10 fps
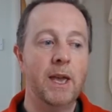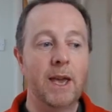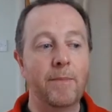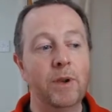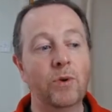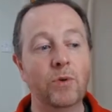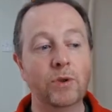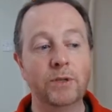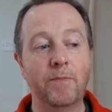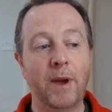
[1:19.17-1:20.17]
It can be
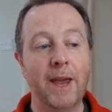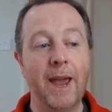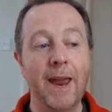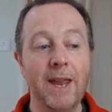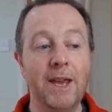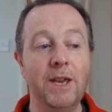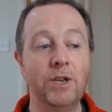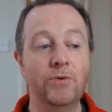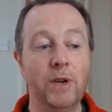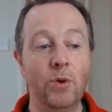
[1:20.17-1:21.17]
caused by any
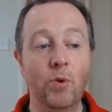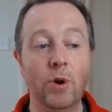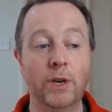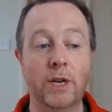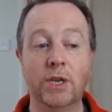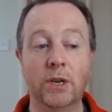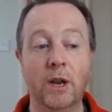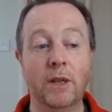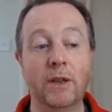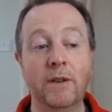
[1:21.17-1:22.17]
injury or
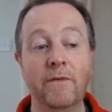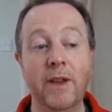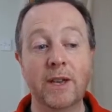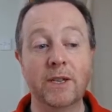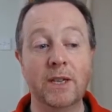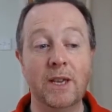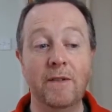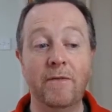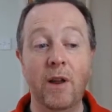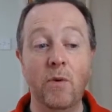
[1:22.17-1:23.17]
condition that affects
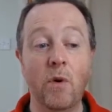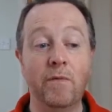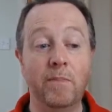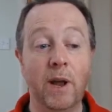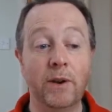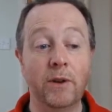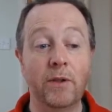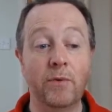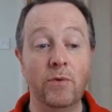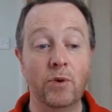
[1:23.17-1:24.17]
the flow of blood
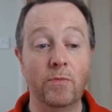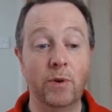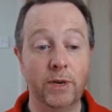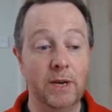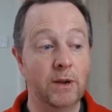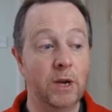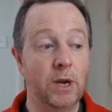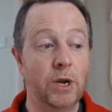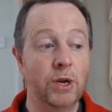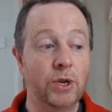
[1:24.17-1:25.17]
through your body.
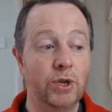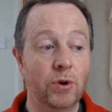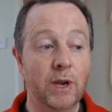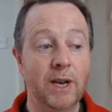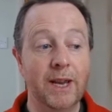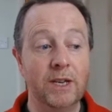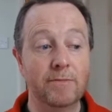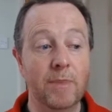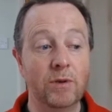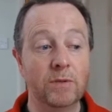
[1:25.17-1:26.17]
Shock can lead
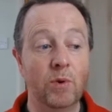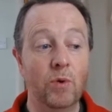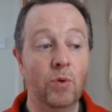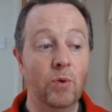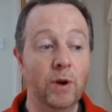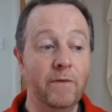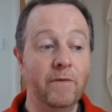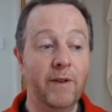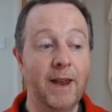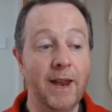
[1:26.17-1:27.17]
to multiple organ
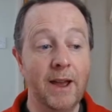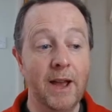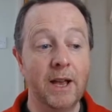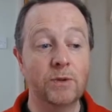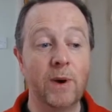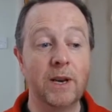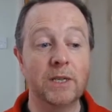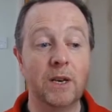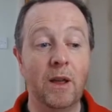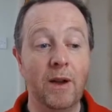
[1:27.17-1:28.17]
failure as well
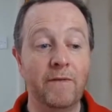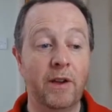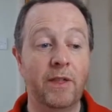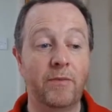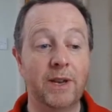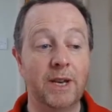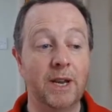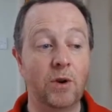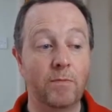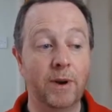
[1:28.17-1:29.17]
as
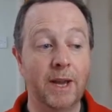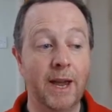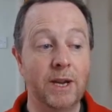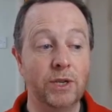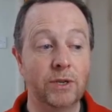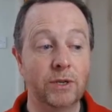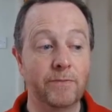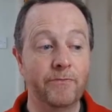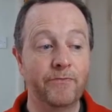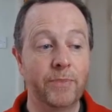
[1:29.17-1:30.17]
life-threatening complications.